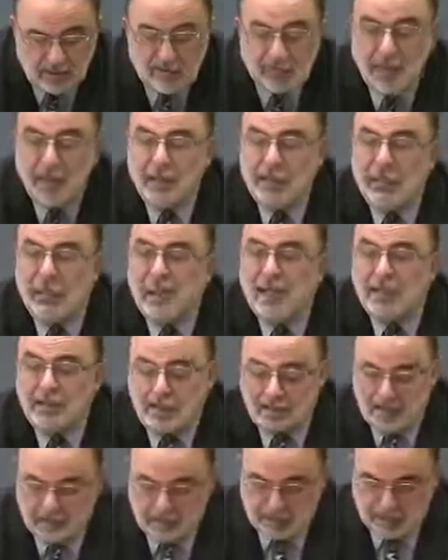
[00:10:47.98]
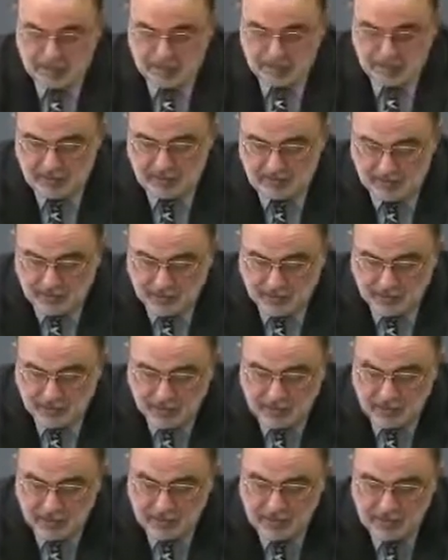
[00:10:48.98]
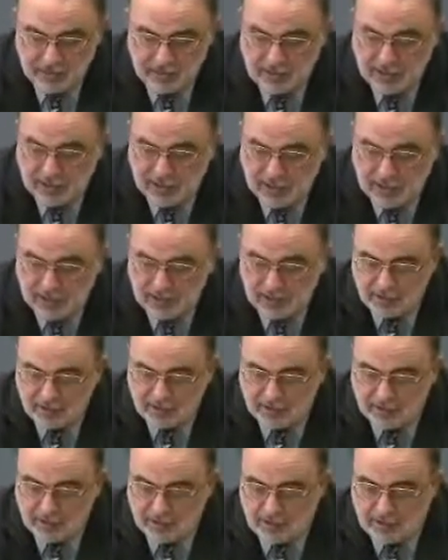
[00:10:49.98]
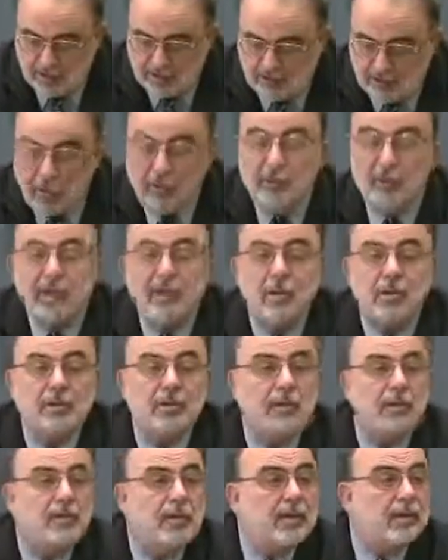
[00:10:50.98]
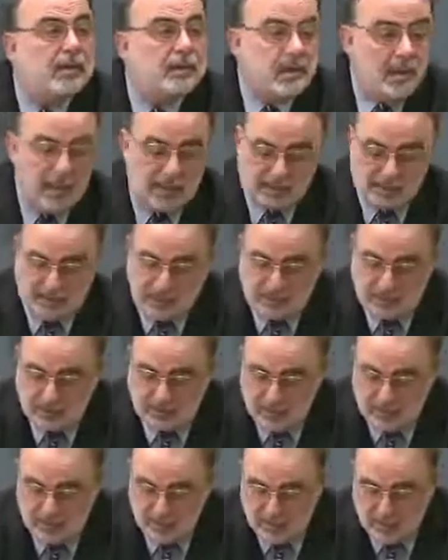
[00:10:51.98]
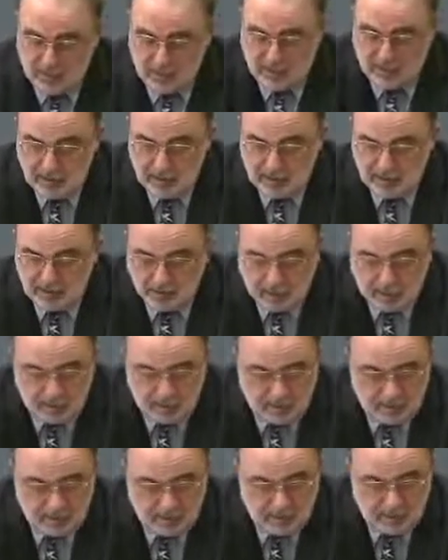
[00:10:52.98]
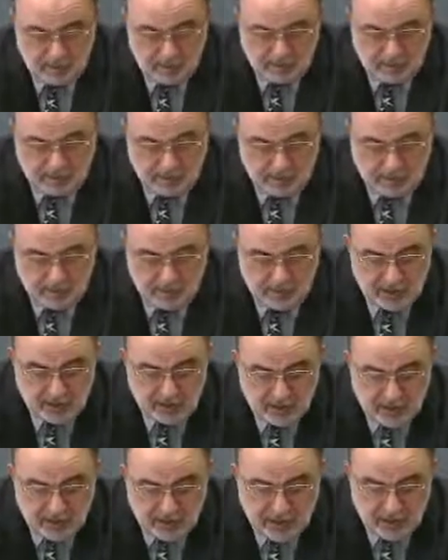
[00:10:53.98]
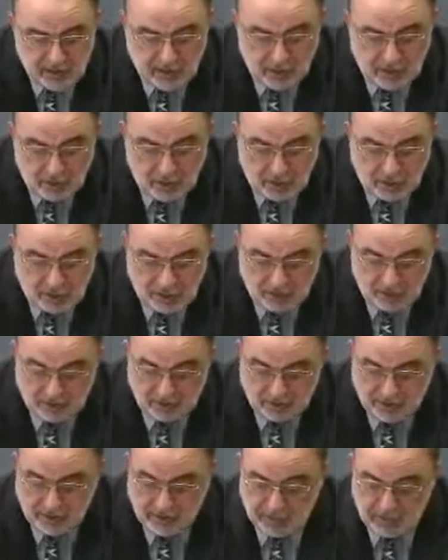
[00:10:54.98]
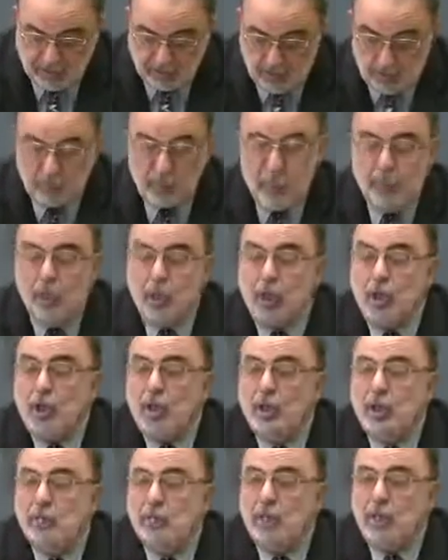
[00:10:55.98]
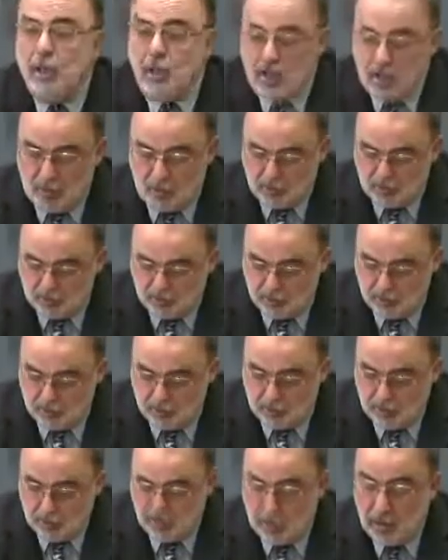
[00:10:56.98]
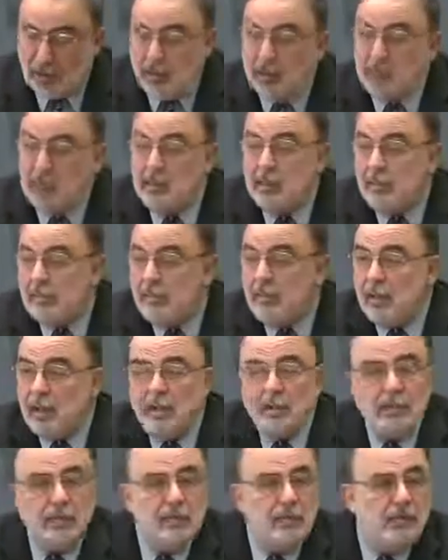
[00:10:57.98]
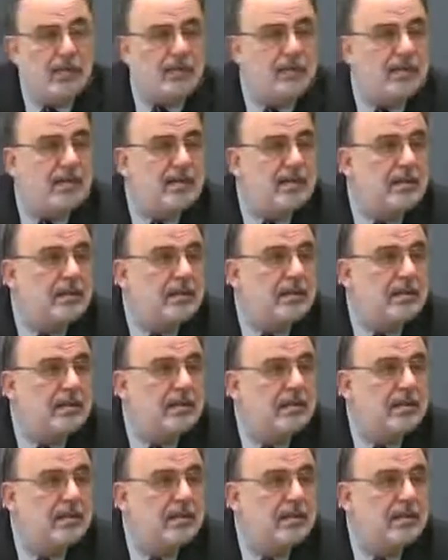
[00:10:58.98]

Pragmatically, the farce is staged because if Don Quixote recognizes the barber and the priest, he will catch on about the plan to return him home, and he might resist.